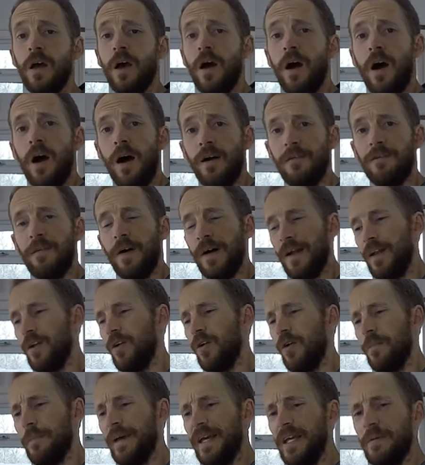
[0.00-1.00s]
I find a lot
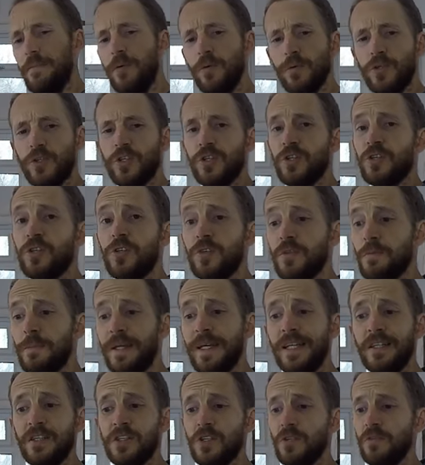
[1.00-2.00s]
of people just use
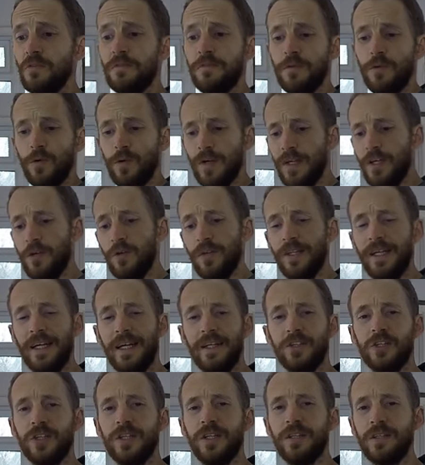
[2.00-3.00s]
P240 on the
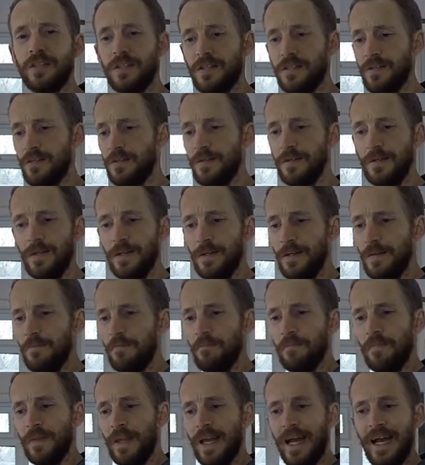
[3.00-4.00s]
edges
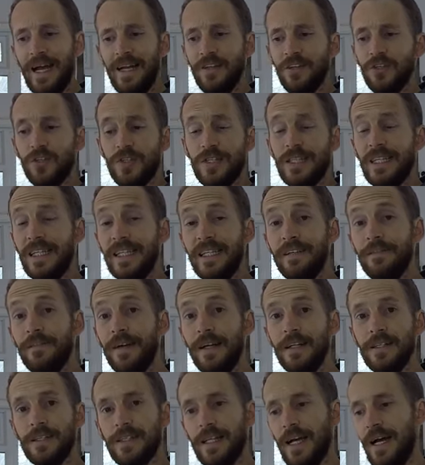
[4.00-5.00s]
and just leave it
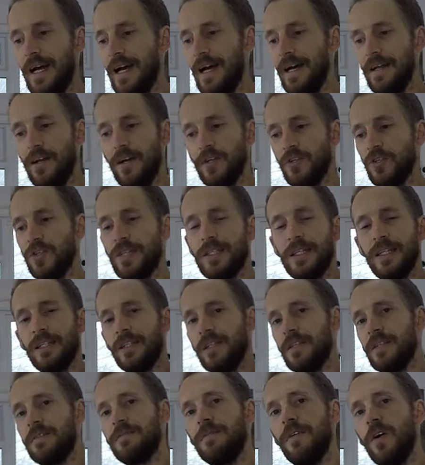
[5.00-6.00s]
as that, and I just think
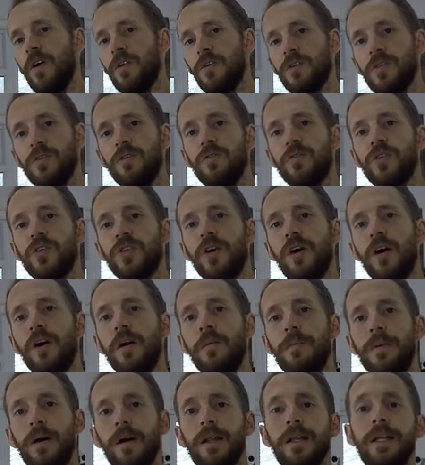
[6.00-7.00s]
that's far too sharp.
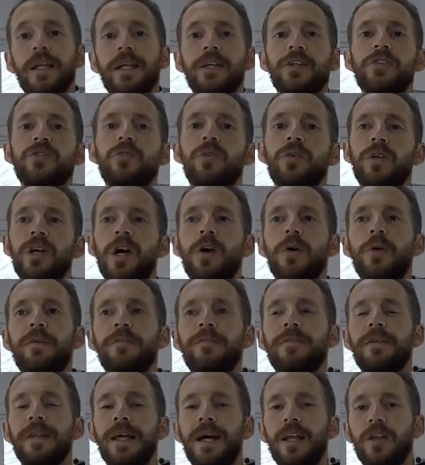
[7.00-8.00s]
Unless you're going
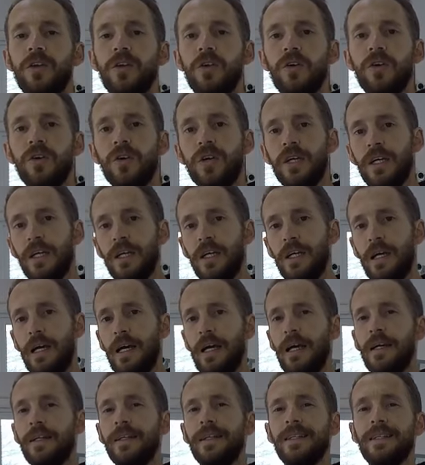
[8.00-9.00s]
for that look
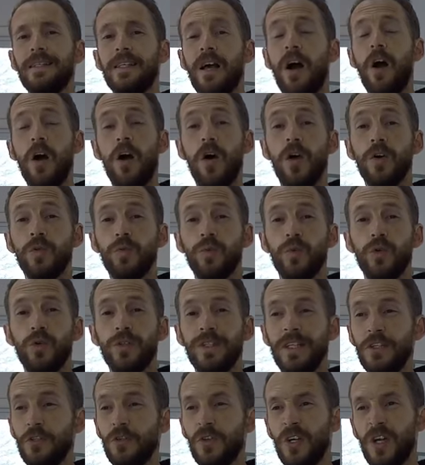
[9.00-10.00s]
and it's a hardwood
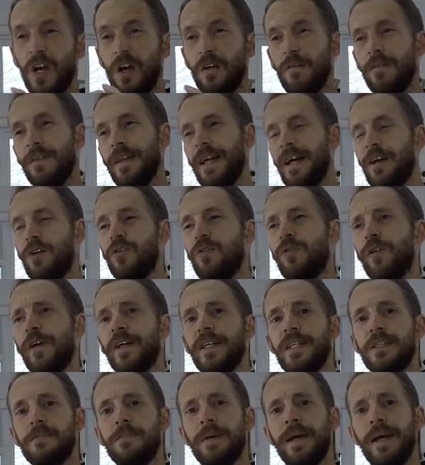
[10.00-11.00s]
and you're going for that
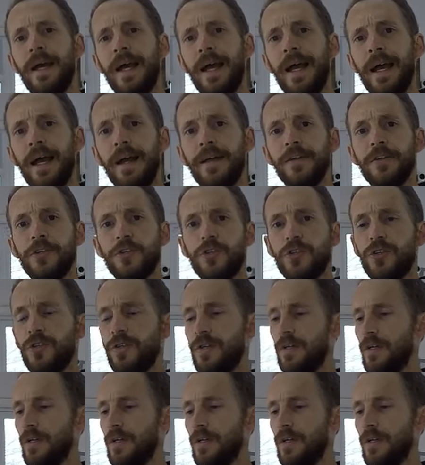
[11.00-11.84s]
crisp edge.